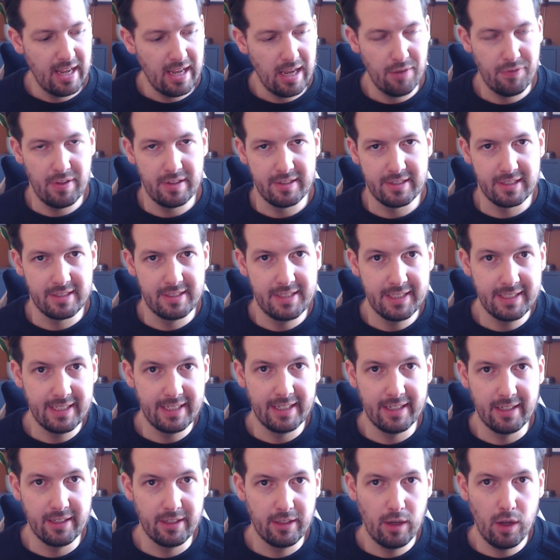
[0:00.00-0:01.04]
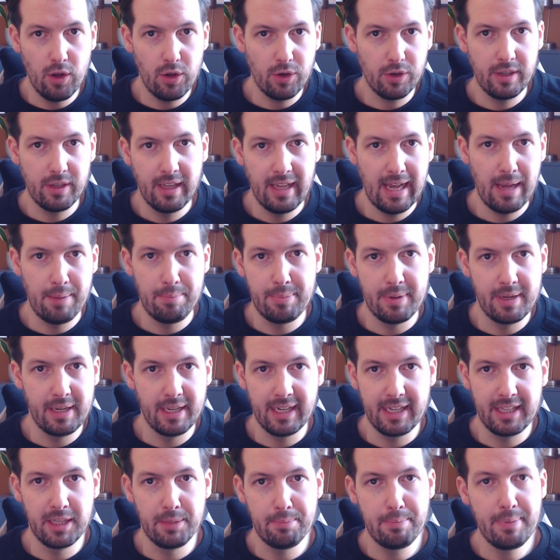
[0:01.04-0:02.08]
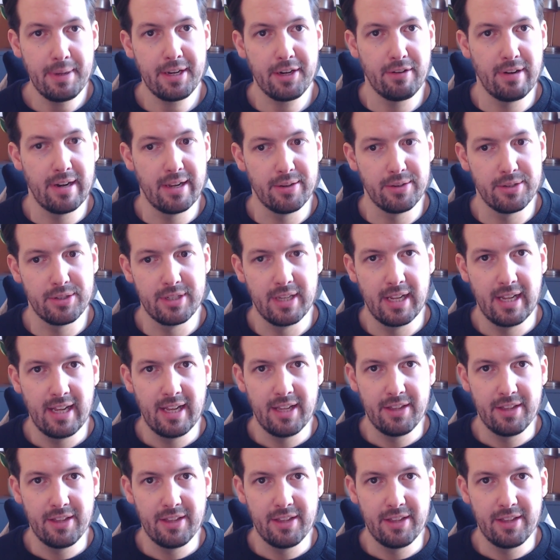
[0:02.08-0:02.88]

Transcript: If there's a ticking clock happening in the background,